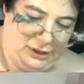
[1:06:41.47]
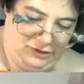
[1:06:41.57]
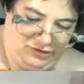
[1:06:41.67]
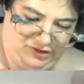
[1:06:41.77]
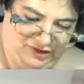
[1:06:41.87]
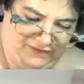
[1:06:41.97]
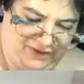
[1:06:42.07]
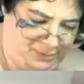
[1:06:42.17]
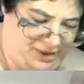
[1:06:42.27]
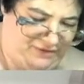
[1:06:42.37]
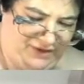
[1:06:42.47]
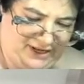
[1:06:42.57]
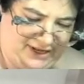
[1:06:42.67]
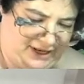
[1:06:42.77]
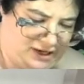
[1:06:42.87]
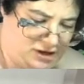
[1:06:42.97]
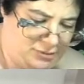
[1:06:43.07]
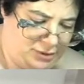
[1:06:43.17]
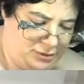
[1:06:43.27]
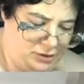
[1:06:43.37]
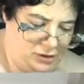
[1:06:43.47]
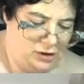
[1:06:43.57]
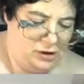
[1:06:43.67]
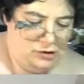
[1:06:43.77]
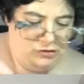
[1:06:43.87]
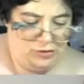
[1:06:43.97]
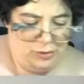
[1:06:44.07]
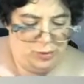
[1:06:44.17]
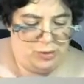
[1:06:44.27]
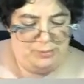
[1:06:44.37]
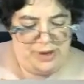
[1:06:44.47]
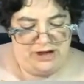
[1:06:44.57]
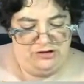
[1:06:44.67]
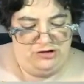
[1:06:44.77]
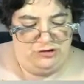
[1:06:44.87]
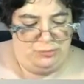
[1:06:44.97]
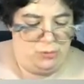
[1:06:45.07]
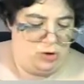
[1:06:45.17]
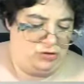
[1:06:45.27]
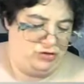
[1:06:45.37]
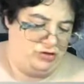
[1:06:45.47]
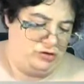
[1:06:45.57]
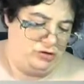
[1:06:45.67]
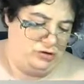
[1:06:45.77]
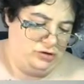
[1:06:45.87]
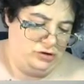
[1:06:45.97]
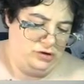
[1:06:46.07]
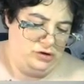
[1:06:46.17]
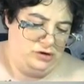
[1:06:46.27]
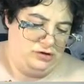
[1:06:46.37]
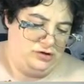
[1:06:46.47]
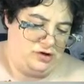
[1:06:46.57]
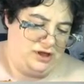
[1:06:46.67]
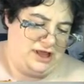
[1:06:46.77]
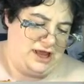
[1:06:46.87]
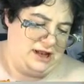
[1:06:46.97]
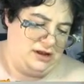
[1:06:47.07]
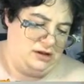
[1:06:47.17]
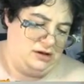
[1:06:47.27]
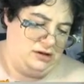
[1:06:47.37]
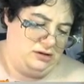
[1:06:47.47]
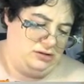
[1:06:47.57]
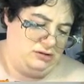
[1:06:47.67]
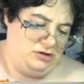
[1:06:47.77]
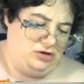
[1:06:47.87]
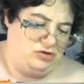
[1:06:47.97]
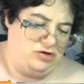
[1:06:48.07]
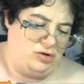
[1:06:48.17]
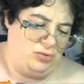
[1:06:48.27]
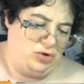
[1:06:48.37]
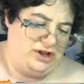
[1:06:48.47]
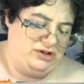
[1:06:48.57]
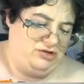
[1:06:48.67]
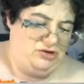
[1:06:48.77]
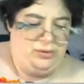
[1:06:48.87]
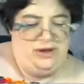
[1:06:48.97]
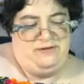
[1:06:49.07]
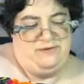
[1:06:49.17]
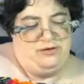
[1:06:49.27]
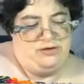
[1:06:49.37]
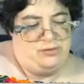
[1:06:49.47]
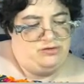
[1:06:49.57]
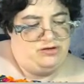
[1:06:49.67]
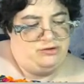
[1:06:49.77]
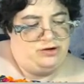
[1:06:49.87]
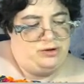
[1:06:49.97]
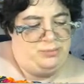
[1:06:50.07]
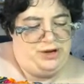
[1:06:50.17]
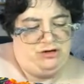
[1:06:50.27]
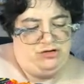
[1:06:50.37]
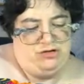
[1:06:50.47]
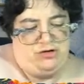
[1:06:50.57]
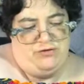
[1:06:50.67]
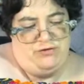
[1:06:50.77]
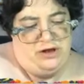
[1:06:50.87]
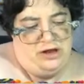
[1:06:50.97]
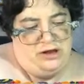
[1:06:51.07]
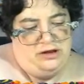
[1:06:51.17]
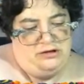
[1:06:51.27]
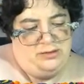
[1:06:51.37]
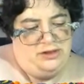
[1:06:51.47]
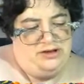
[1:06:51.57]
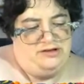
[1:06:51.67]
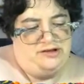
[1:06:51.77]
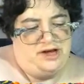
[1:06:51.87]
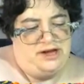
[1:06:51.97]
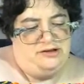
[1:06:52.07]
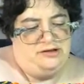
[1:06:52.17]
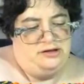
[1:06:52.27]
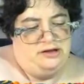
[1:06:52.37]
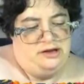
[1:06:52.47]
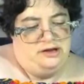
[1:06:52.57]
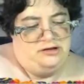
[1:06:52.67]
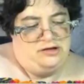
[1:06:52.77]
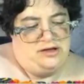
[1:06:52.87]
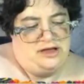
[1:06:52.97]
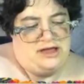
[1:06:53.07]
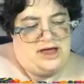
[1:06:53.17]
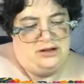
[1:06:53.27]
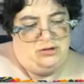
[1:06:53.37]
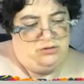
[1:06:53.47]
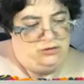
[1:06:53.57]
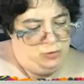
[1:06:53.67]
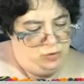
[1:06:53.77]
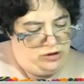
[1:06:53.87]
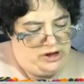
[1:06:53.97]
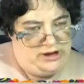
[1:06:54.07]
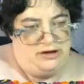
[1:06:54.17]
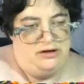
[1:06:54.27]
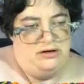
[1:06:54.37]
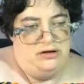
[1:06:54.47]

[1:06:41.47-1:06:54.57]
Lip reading: just give it a bit of a clean up. So we want patches of moss. So again, you don't want it too even, so I'm just going to pinch off some of the sides so that that looks more like a